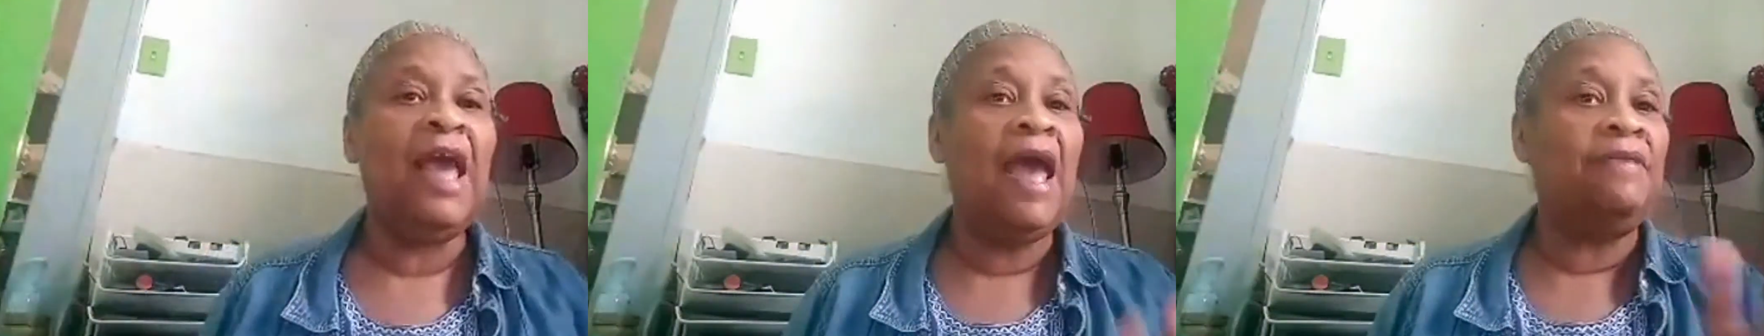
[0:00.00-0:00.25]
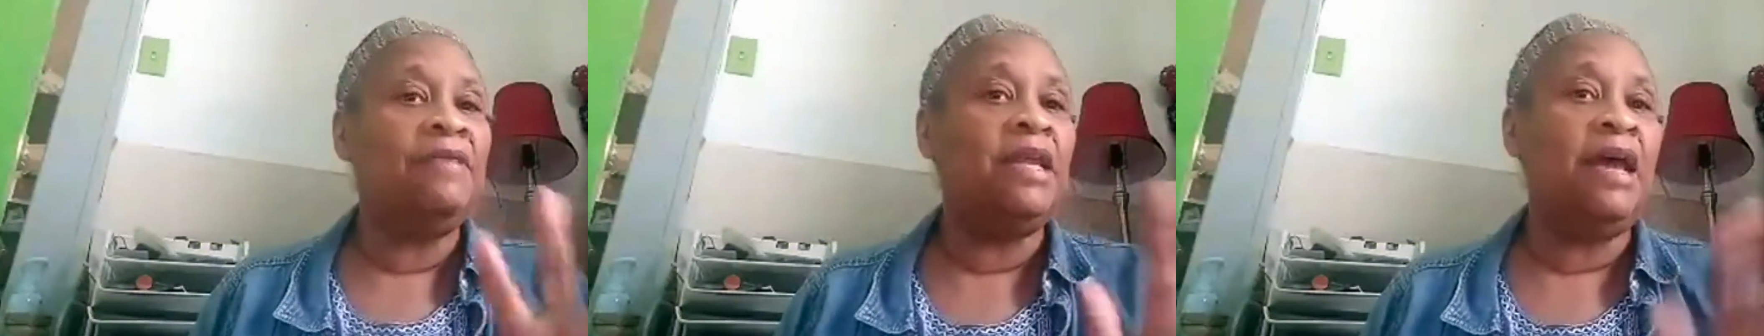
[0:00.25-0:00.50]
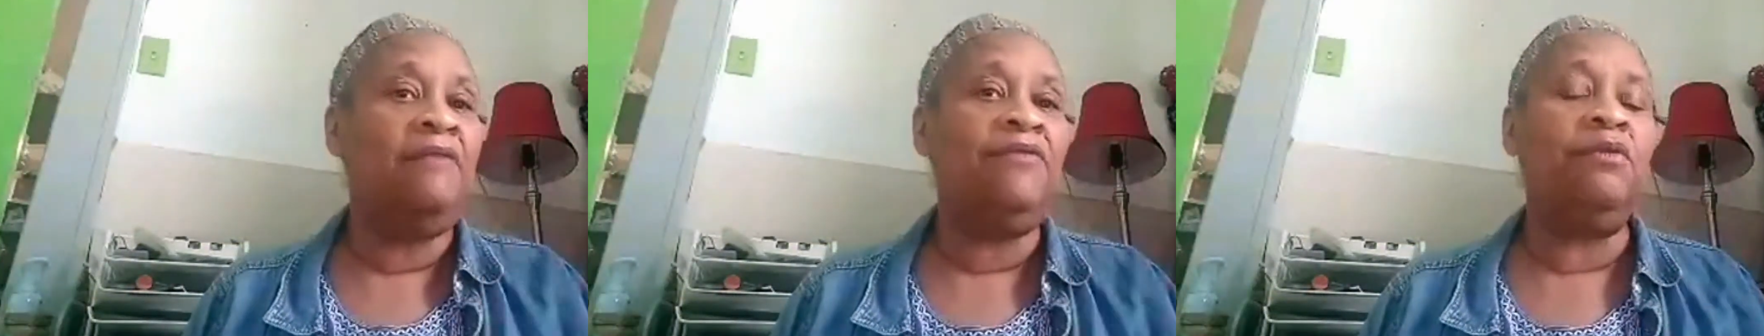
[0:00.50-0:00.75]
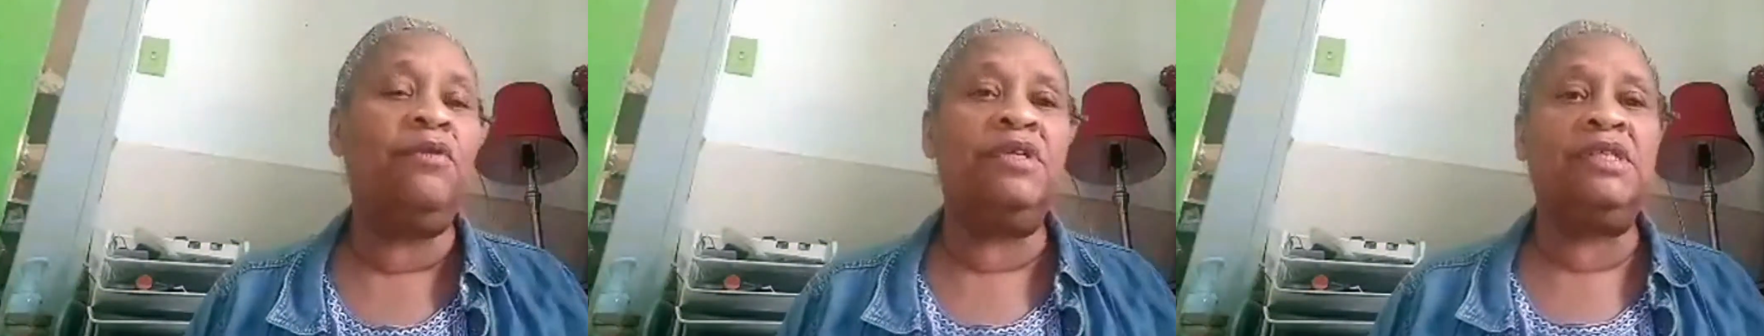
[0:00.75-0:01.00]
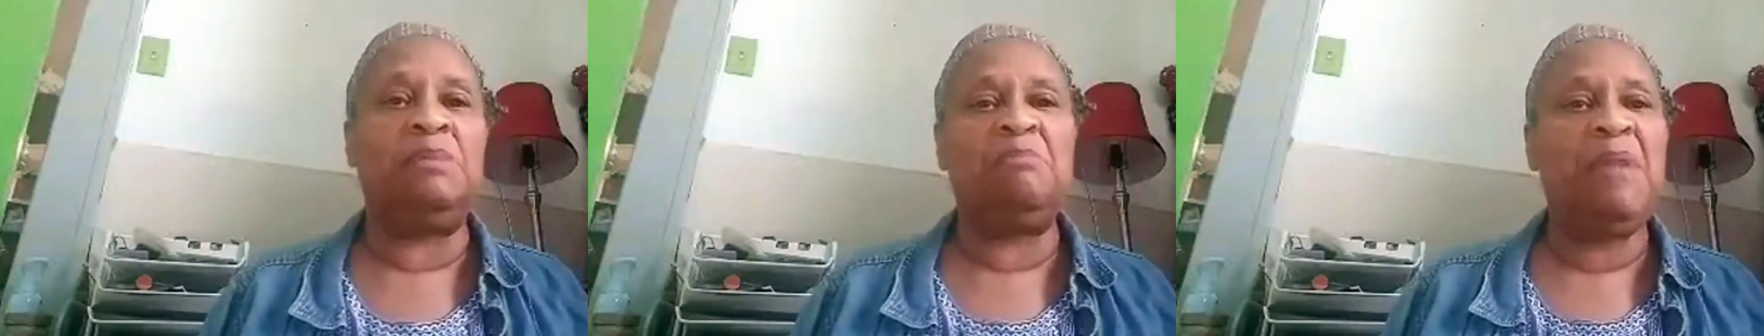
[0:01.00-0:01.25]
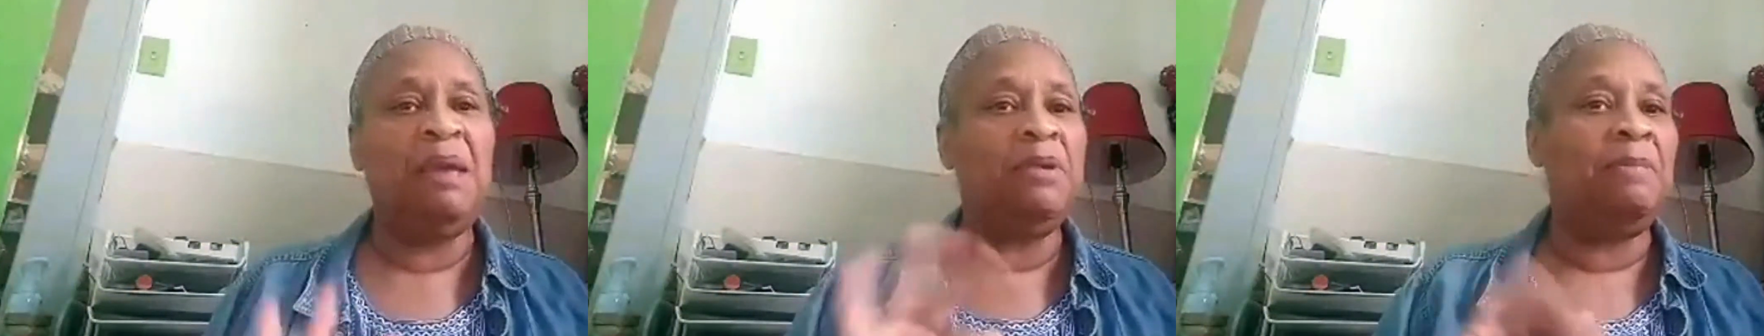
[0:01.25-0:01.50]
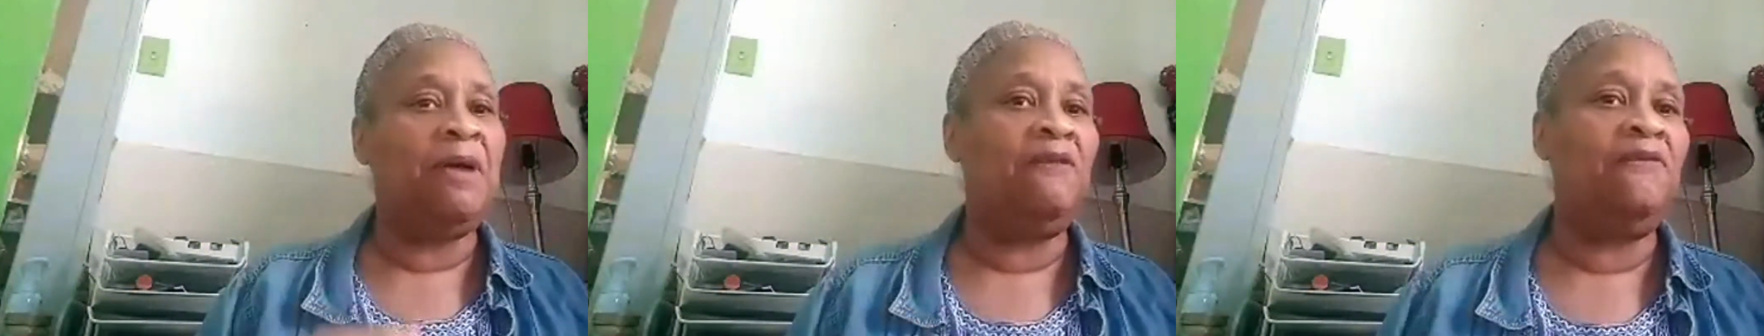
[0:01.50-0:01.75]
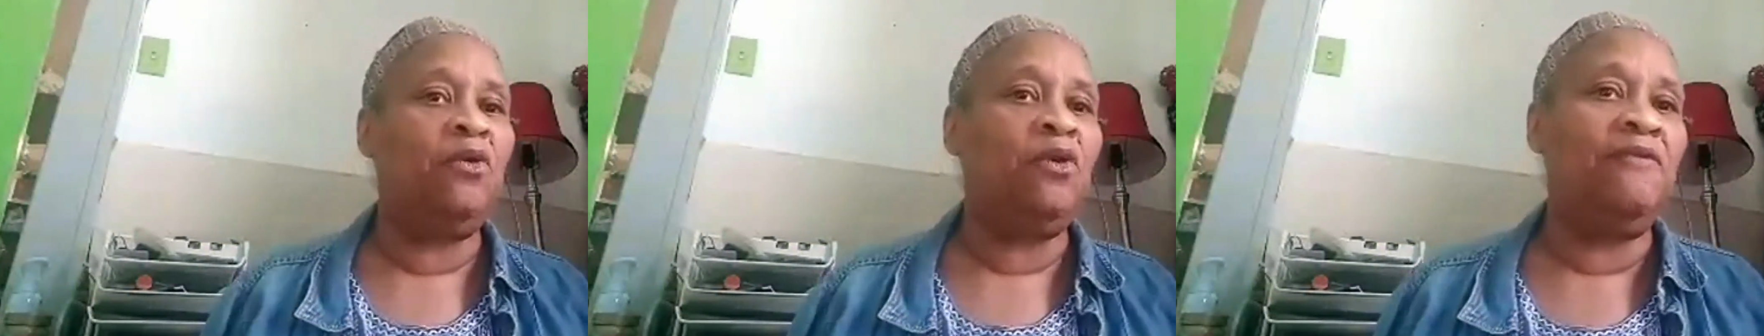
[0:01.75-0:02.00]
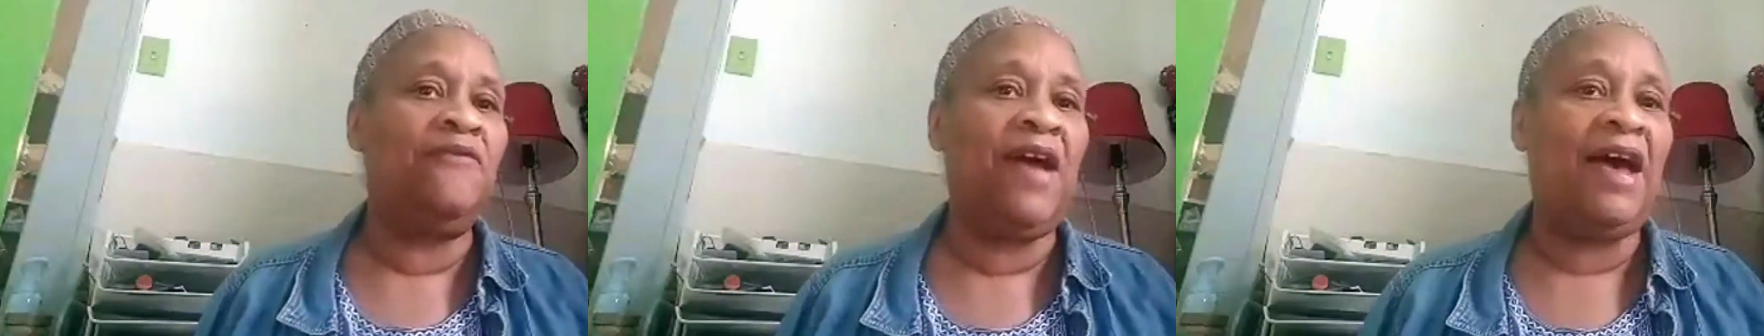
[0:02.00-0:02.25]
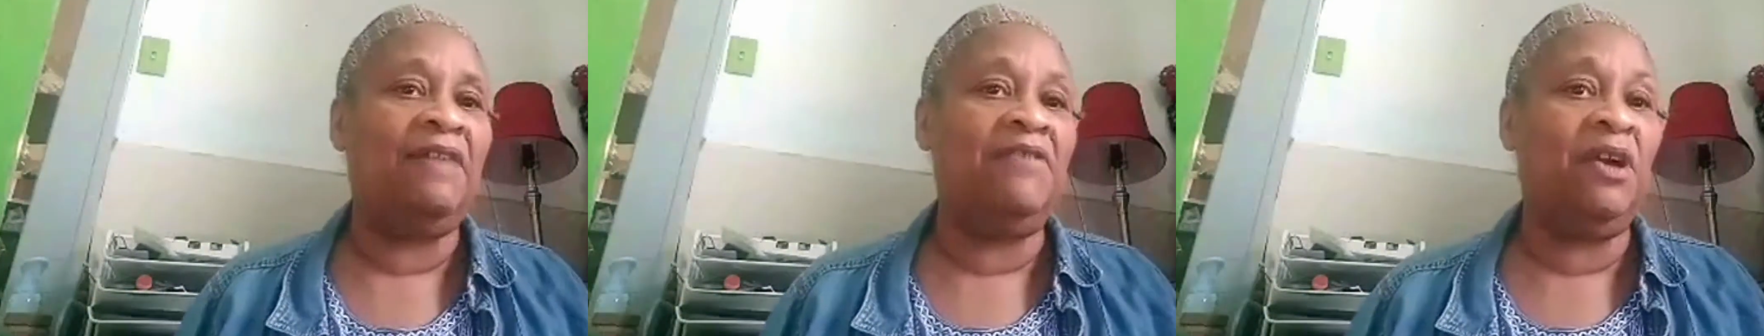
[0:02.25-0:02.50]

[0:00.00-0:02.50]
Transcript: And then afterwards, maybe about 4 or 5